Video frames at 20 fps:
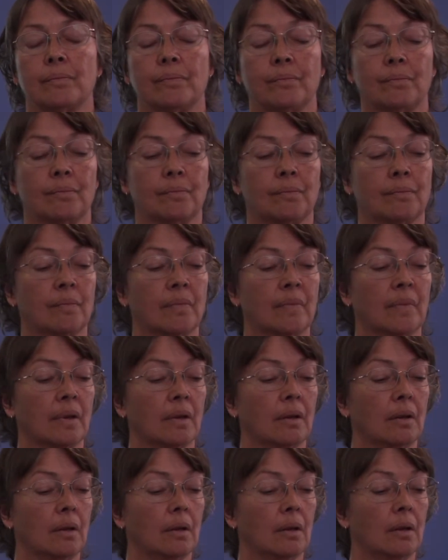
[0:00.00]

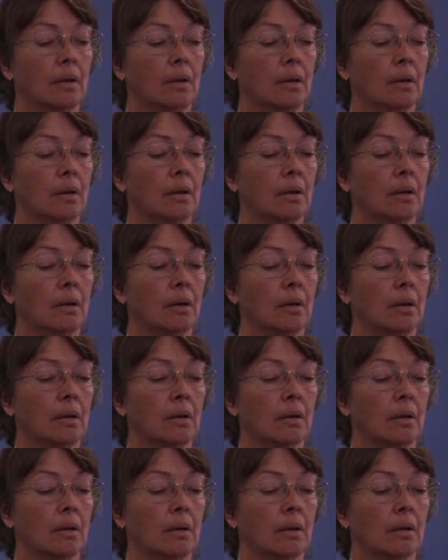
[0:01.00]

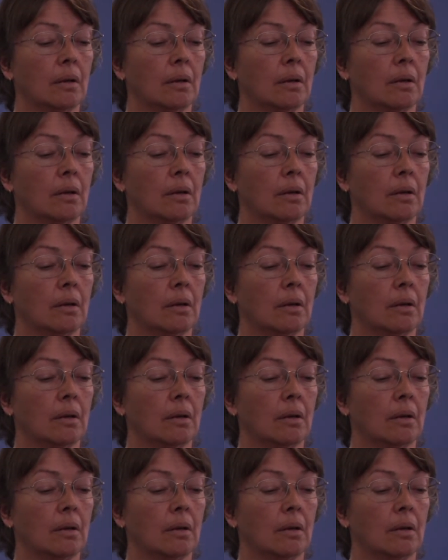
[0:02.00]
(no one is talking)